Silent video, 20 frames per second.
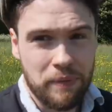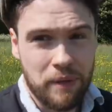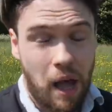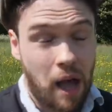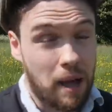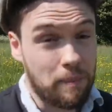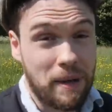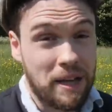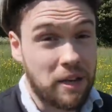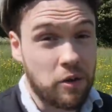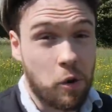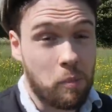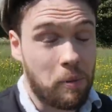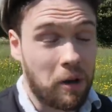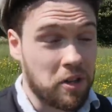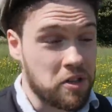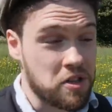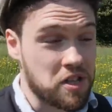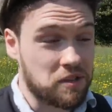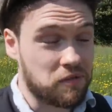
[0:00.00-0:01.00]
I make no
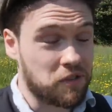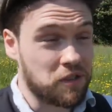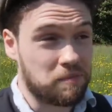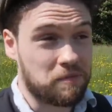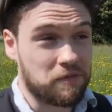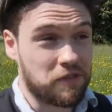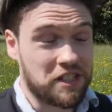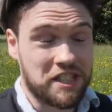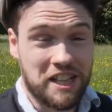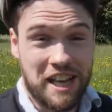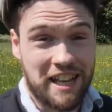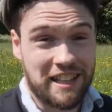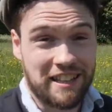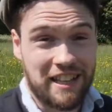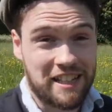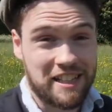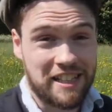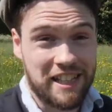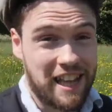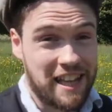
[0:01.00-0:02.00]
apologies for saying
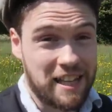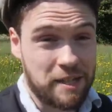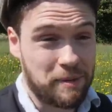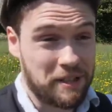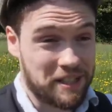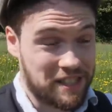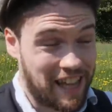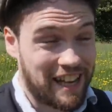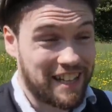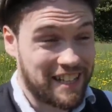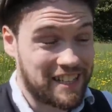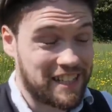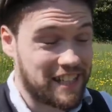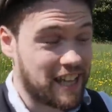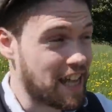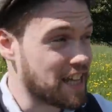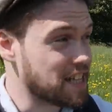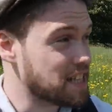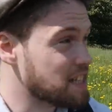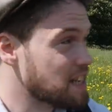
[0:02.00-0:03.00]
that's the case, because that is the
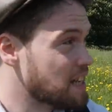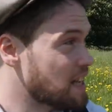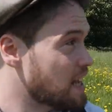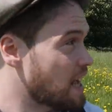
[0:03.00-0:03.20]
case.